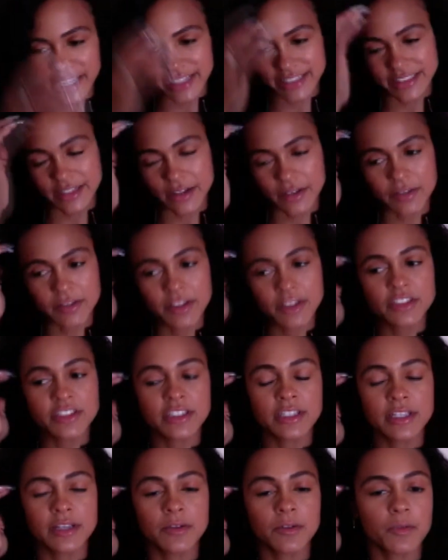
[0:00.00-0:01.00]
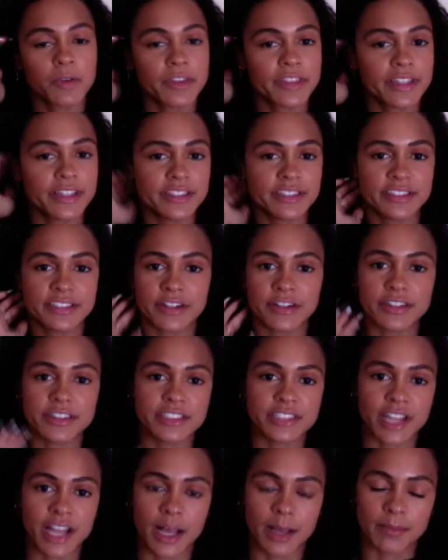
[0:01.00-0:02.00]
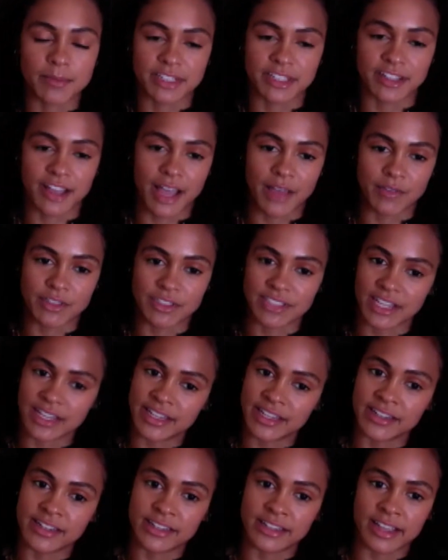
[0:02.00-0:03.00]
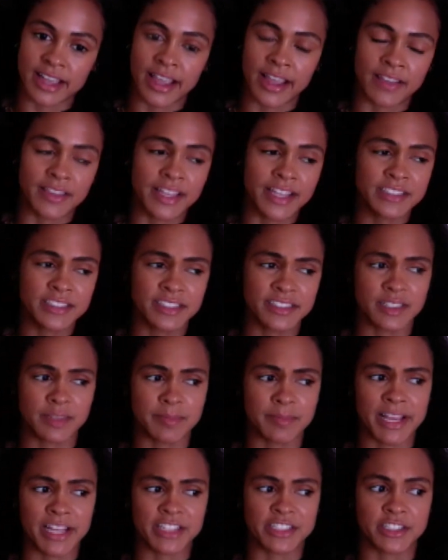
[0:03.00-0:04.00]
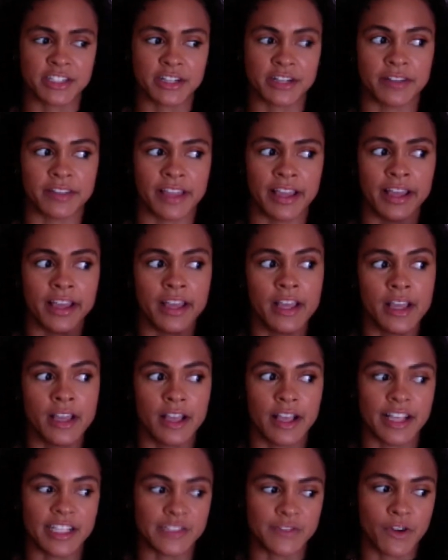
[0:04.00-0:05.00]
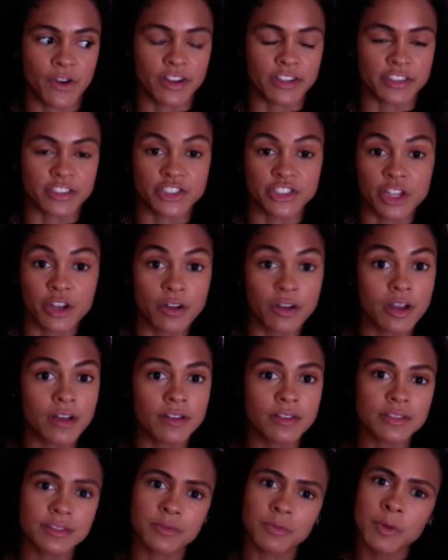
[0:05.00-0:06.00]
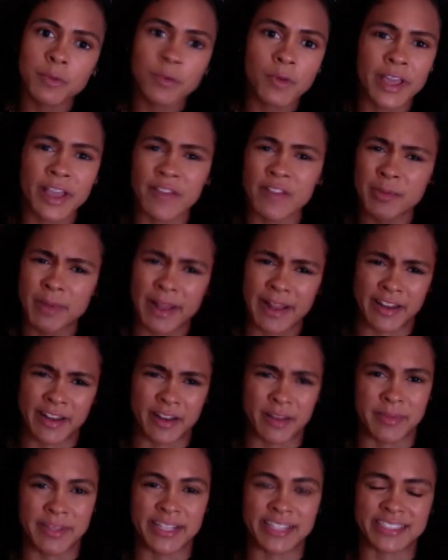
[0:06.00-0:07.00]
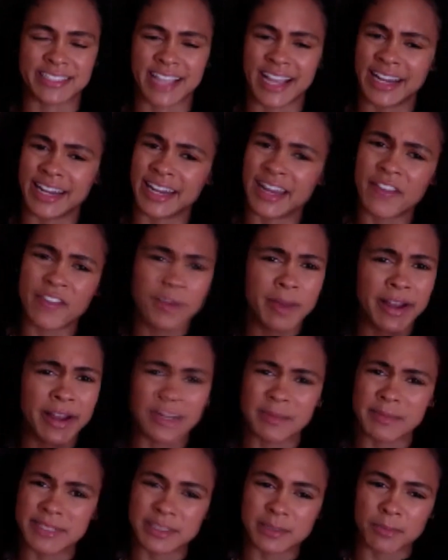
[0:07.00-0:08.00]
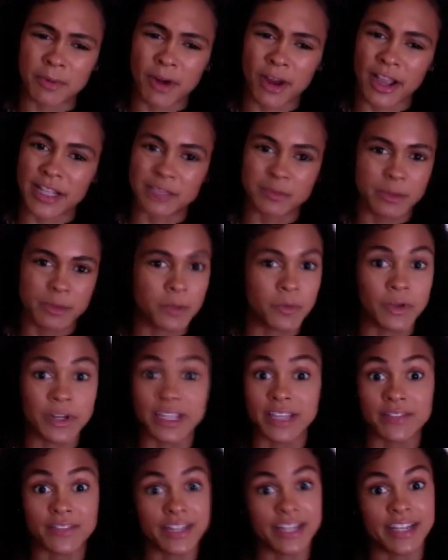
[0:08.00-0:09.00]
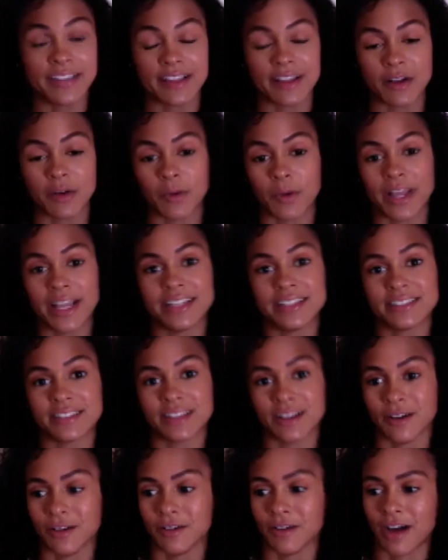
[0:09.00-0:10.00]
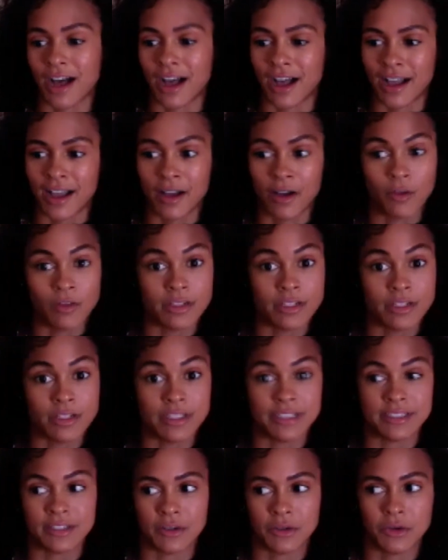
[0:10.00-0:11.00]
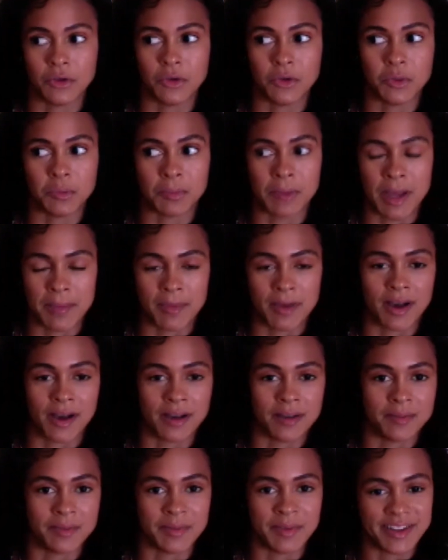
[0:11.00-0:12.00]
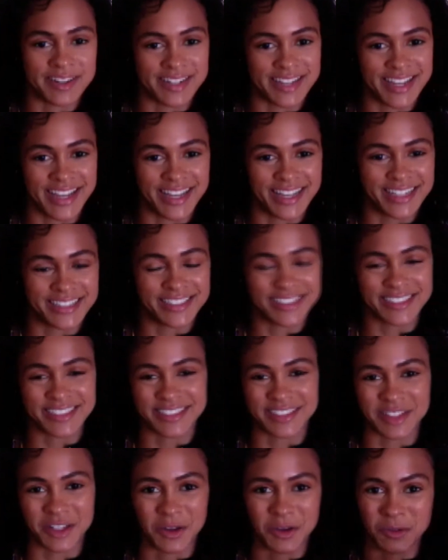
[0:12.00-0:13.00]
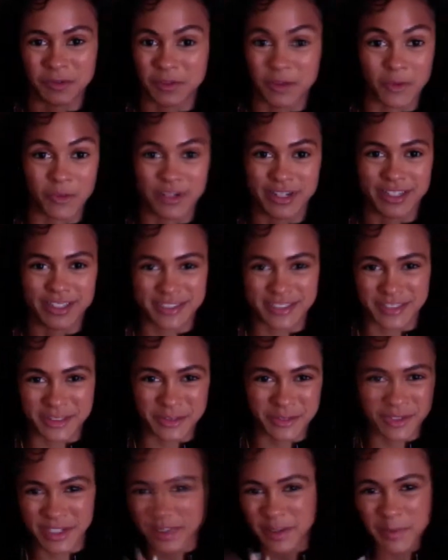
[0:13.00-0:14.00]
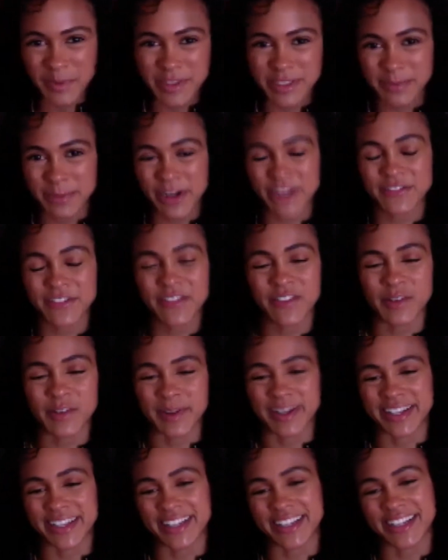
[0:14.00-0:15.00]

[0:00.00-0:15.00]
So usually within certain jobs, they'll have you sign an NDA. And that's just to make sure that as far as the show goes, we want everybody to be excited, everybody to be surprised. We don't want to give anything away. So I only told my mom and my dad just so no one else knew, and it could be a surprise for everybody.